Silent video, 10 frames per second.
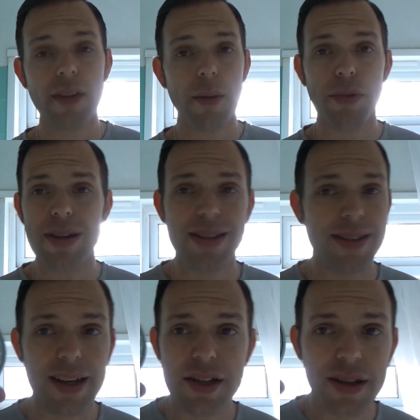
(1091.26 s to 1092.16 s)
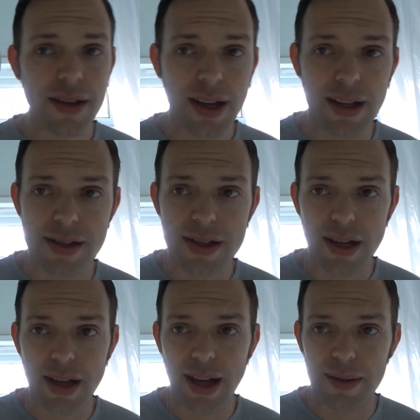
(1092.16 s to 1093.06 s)
Presentation is
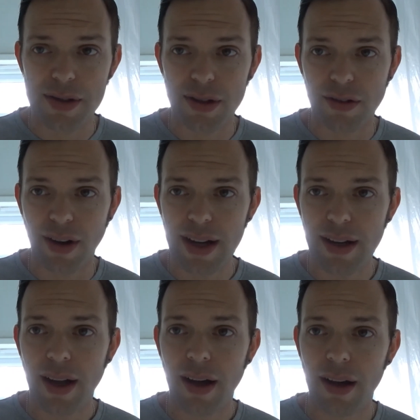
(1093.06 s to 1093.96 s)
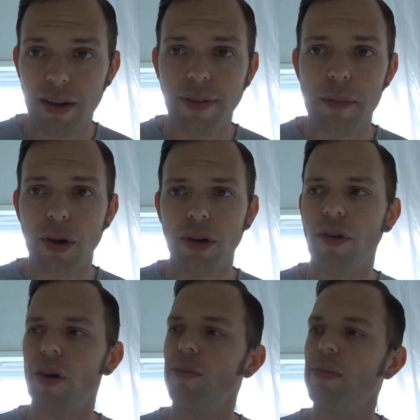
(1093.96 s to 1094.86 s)
absolutely great. I love the
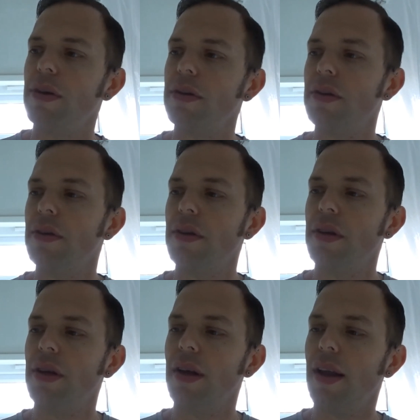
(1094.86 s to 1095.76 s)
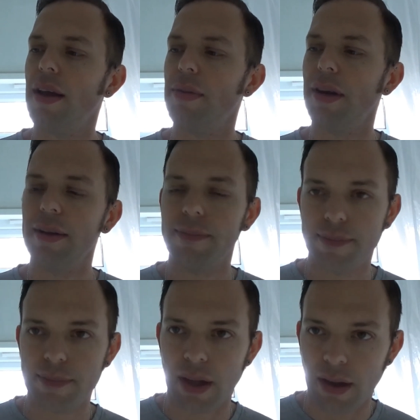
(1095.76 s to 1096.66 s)
monochrome labelling.
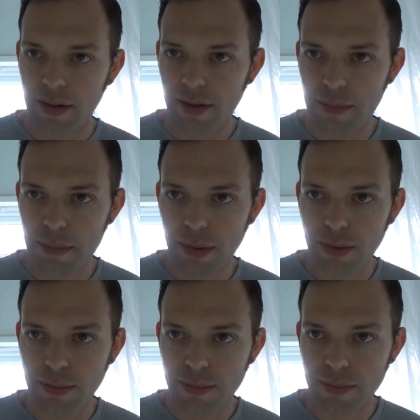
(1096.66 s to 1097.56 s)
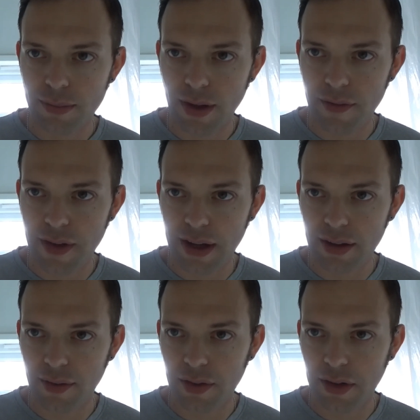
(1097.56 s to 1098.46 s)
Simple,
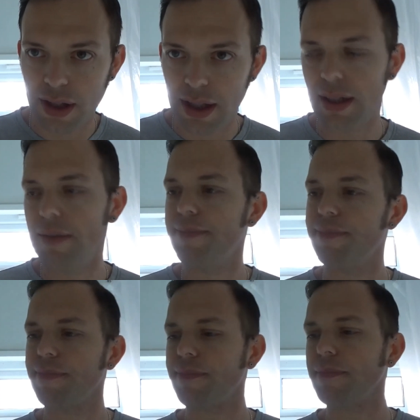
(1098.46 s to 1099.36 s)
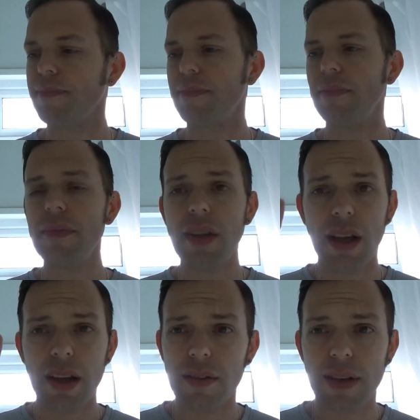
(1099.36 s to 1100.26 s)
effective styling.
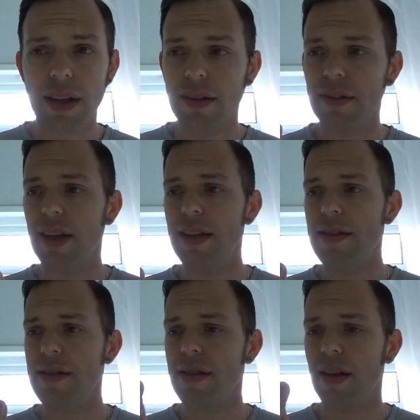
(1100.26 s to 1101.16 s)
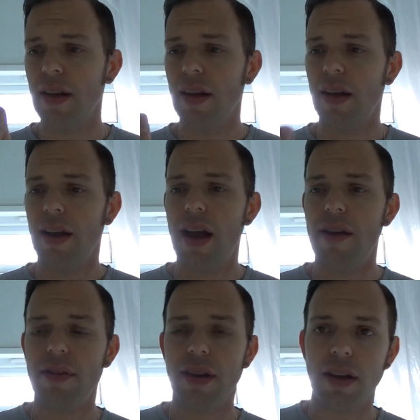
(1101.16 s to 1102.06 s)
Lovely little tins.
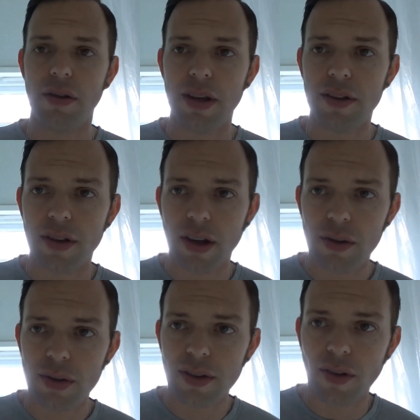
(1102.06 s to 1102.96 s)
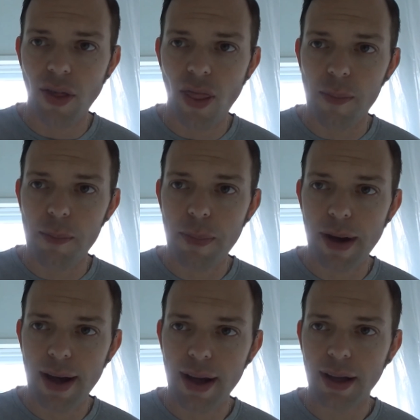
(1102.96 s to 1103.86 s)
Everything you need to know is on the
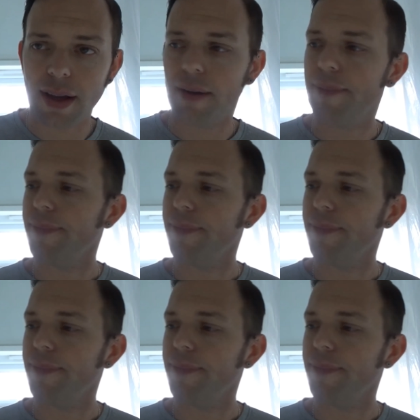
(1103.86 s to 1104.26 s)
back.